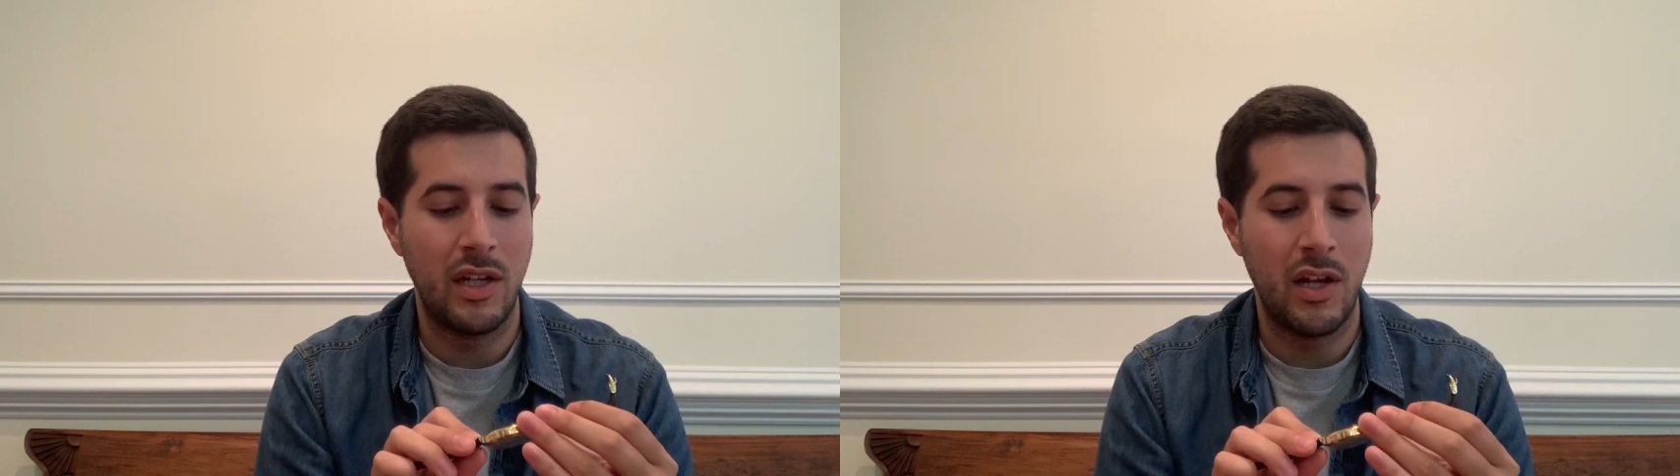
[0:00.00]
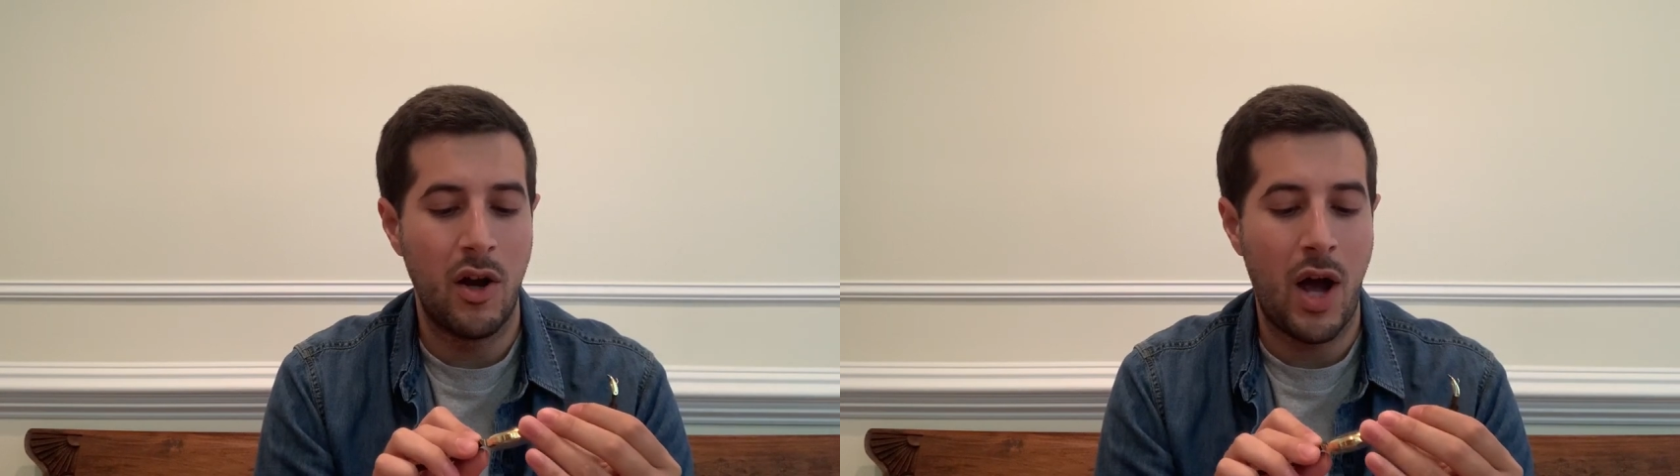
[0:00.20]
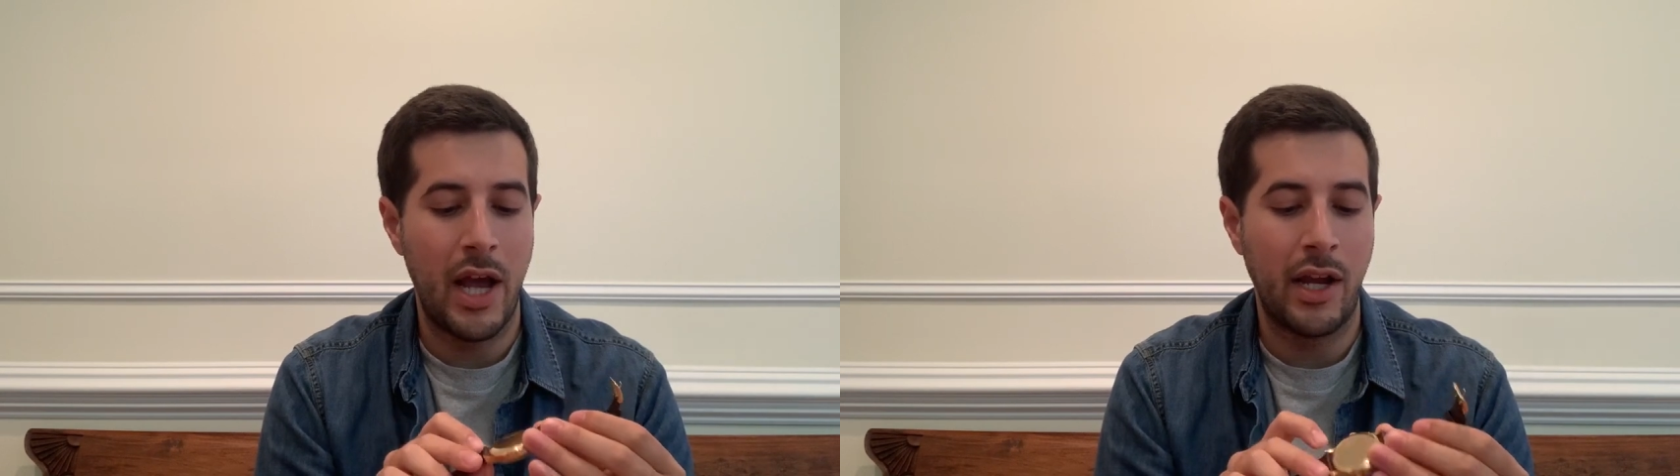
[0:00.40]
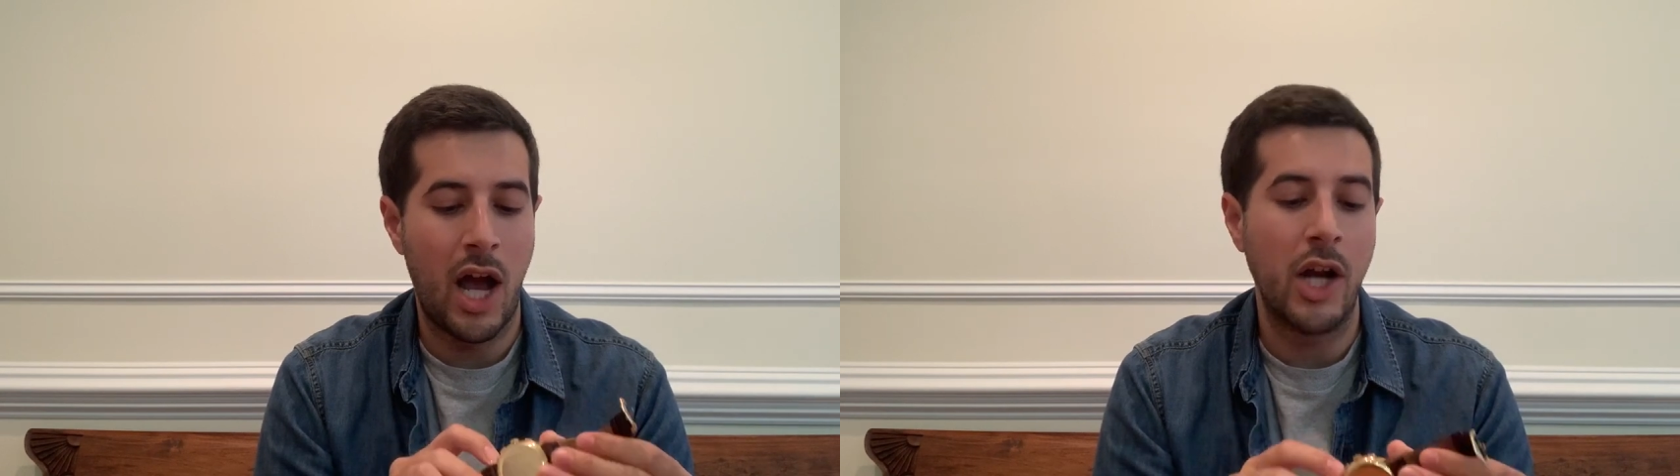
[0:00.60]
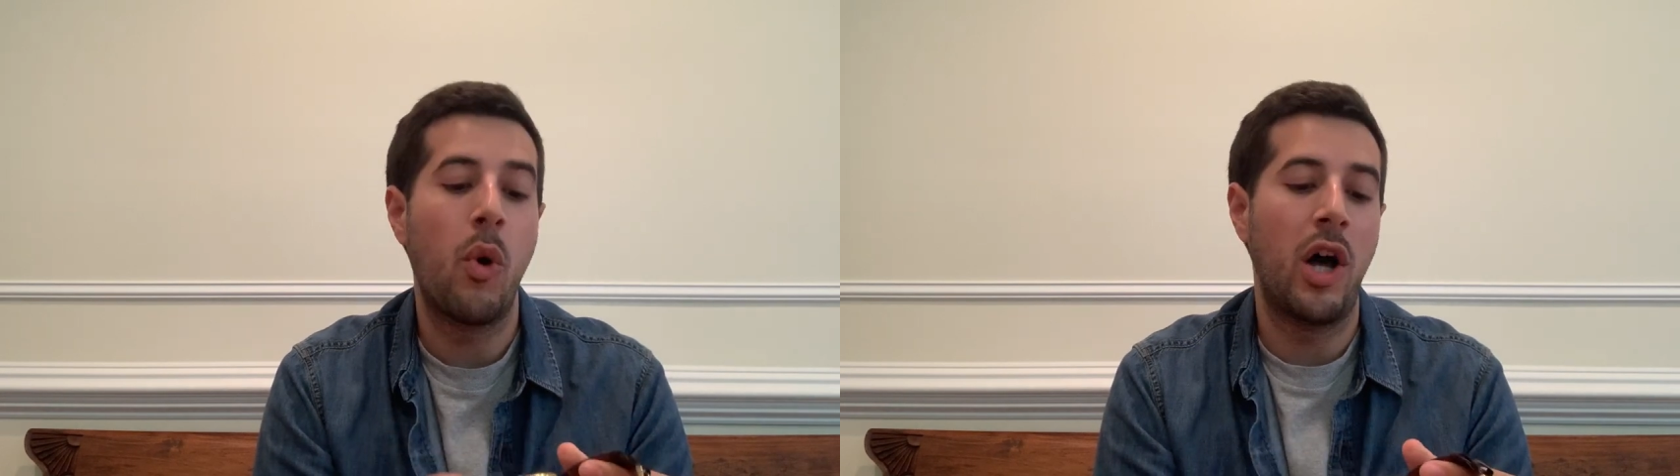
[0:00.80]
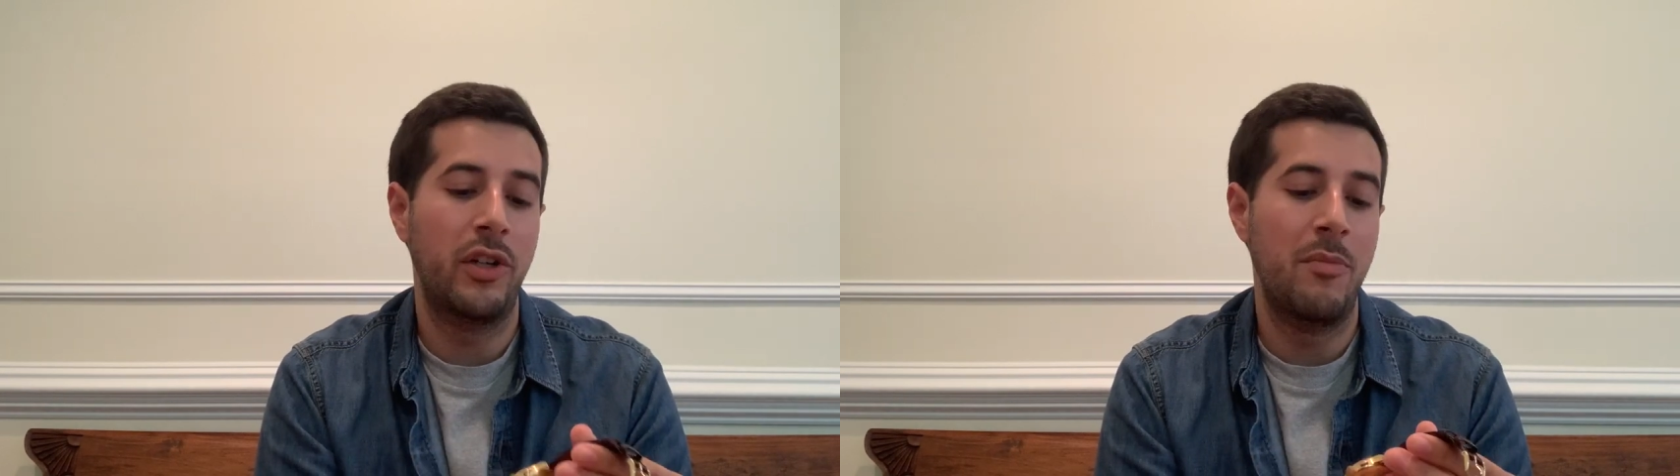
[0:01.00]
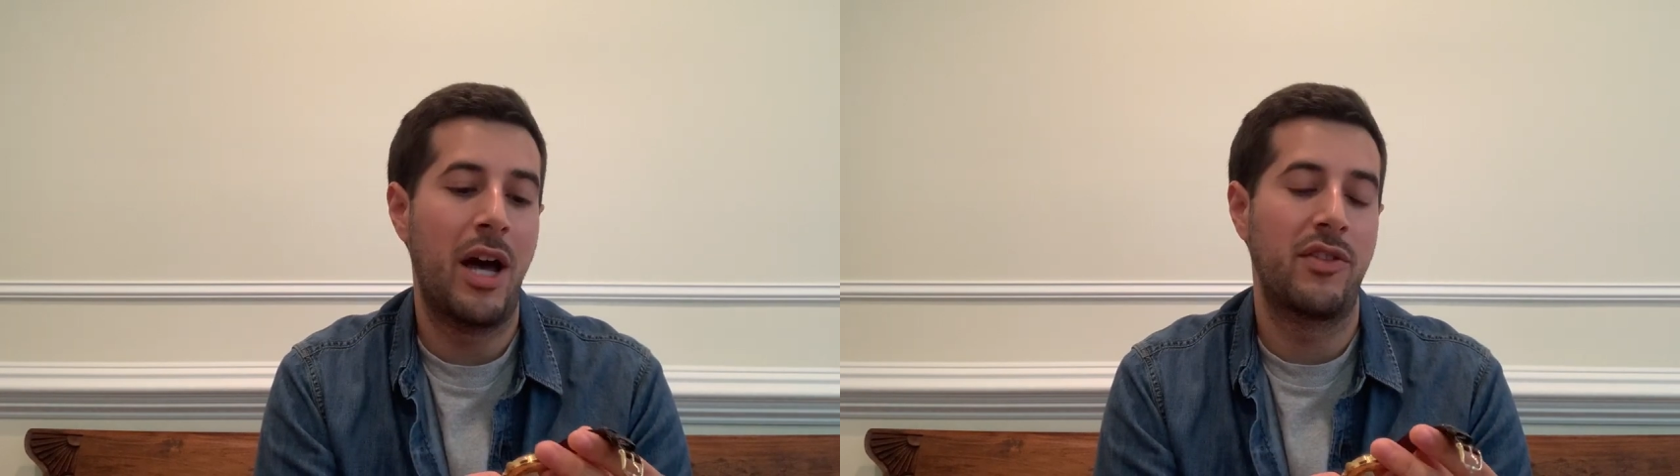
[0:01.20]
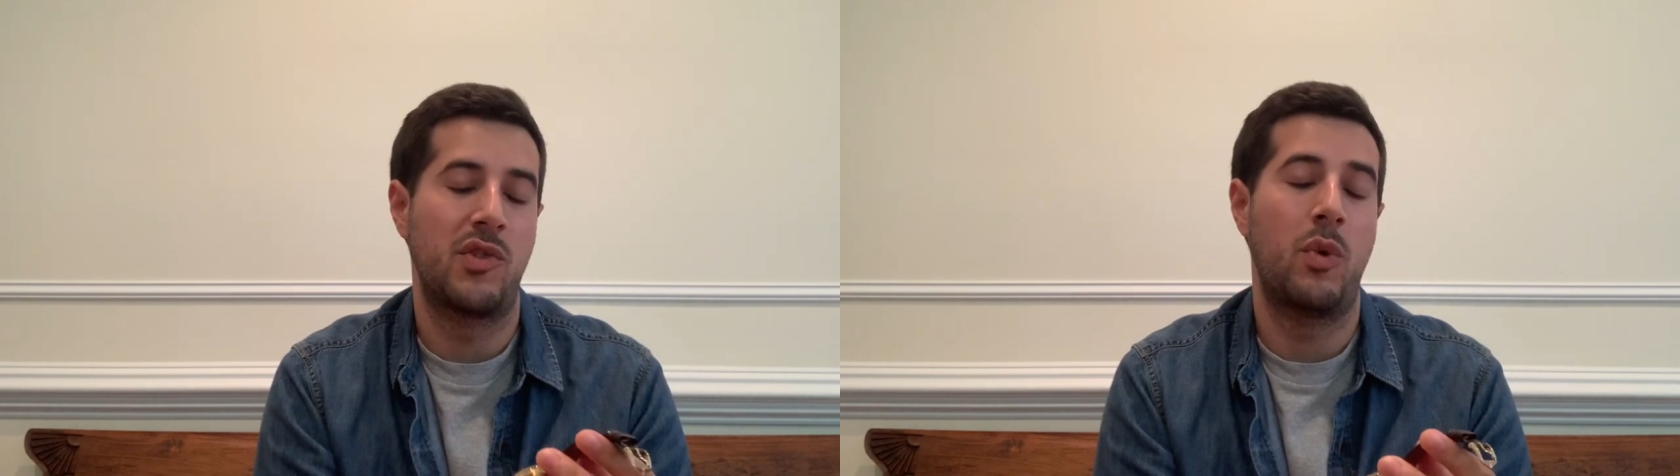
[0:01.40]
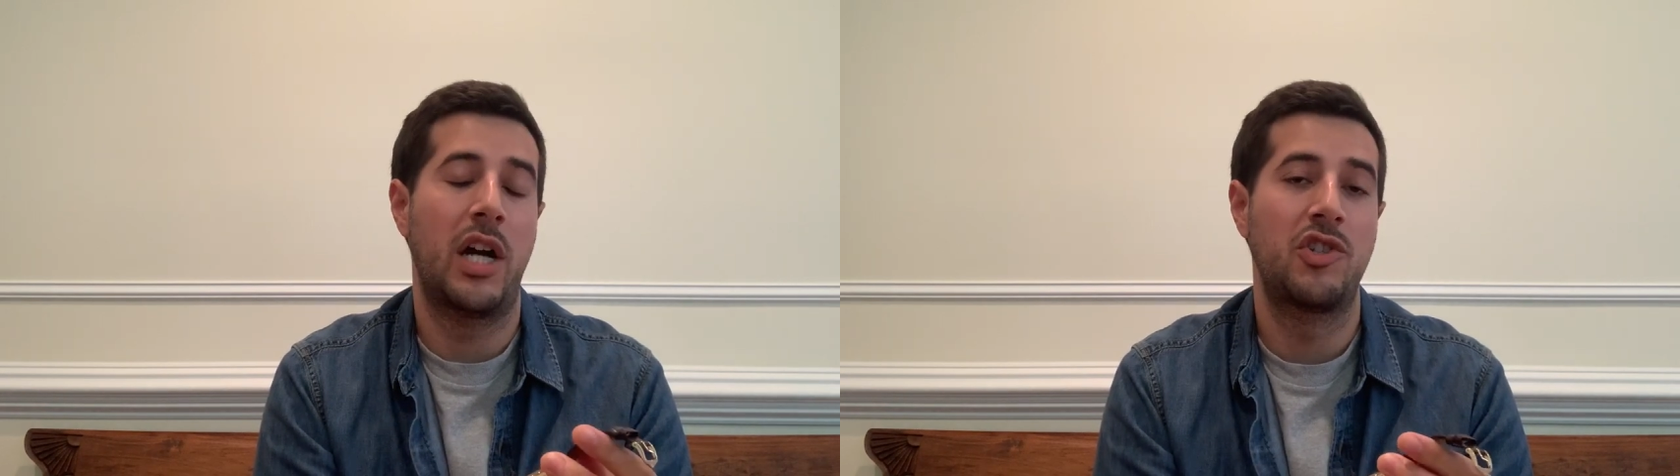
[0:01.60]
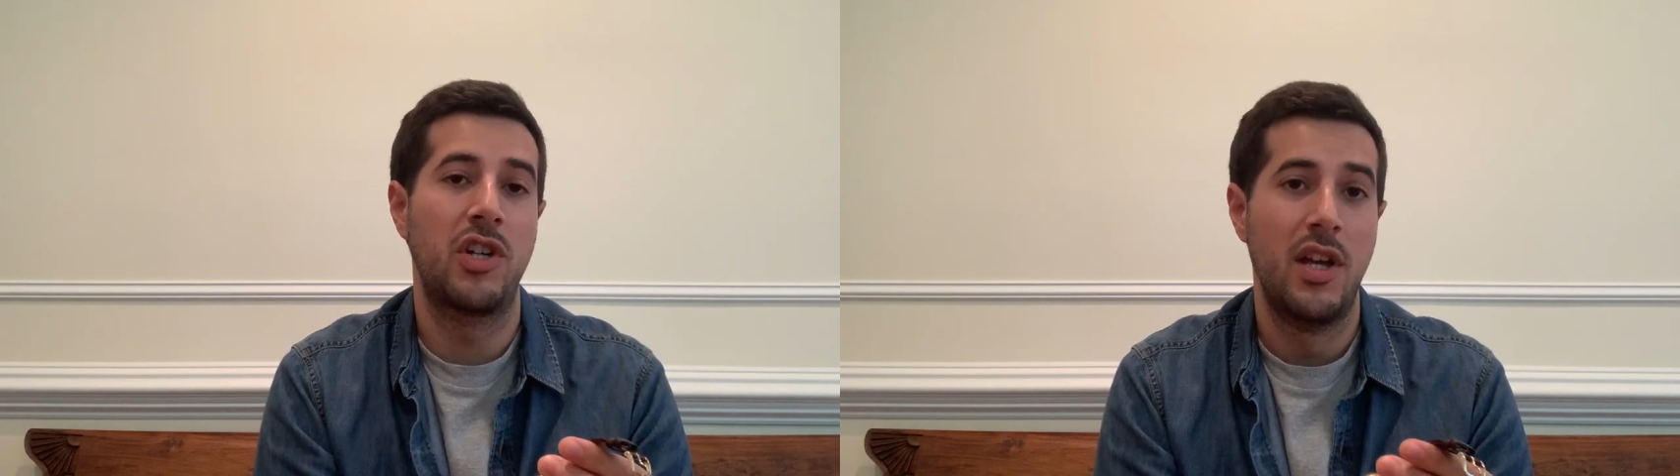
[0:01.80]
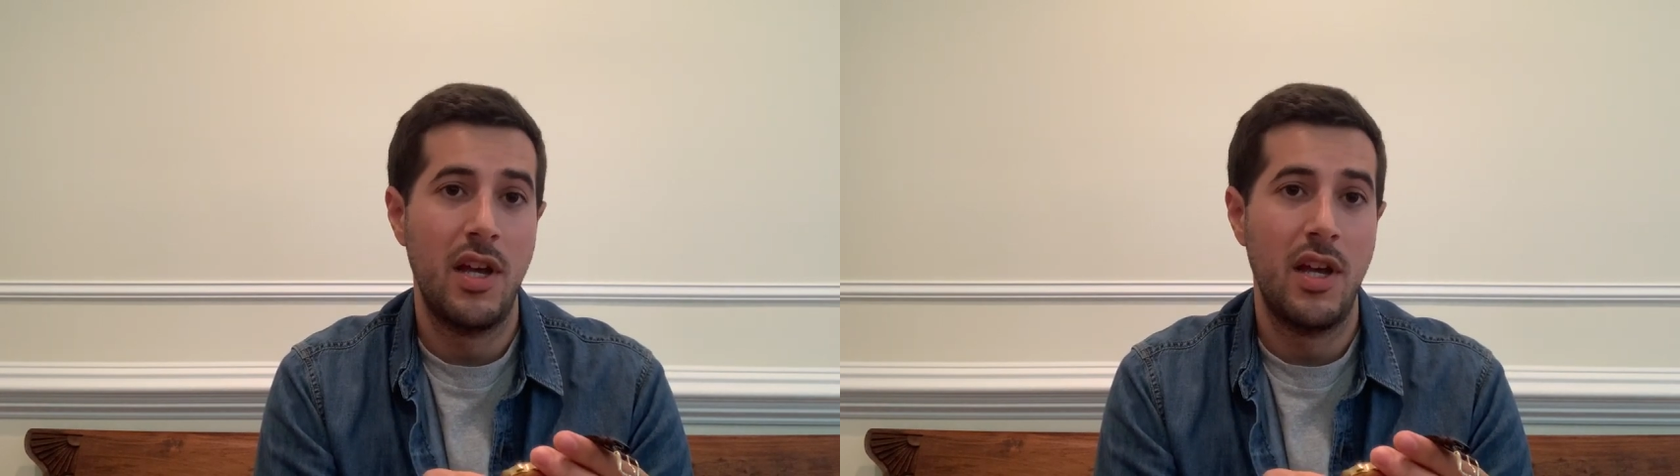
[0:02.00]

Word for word: you know, high high quality about this watch.